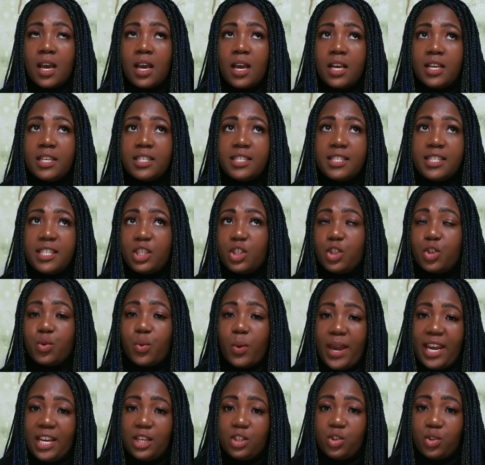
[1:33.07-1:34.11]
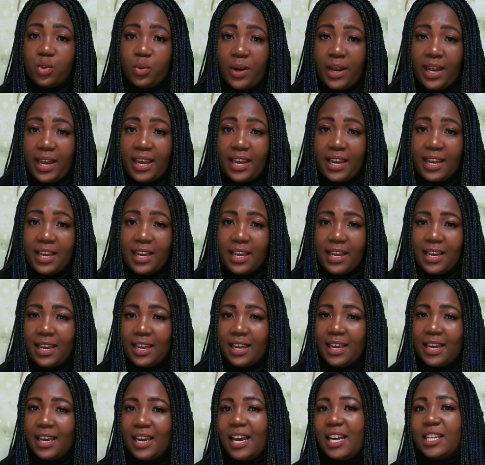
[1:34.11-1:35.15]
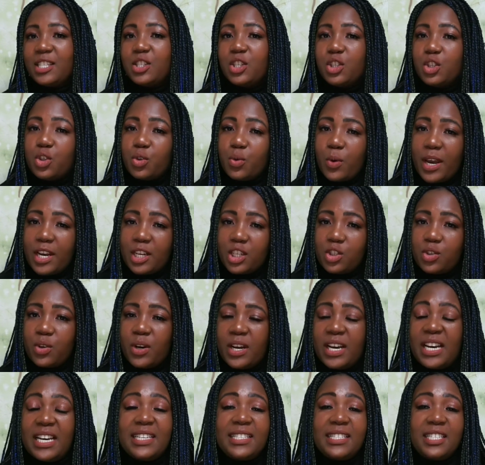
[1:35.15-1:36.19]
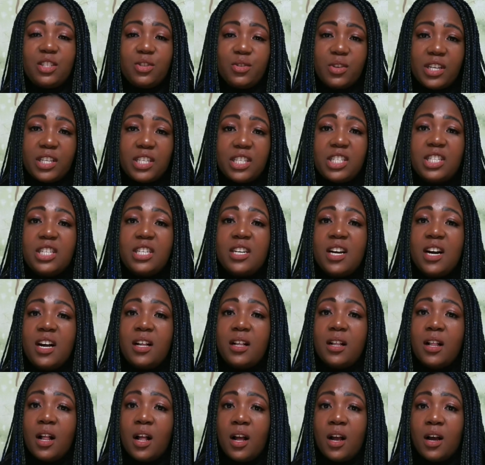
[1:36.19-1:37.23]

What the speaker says: Sishweshwe. A sishweshwe is a traditional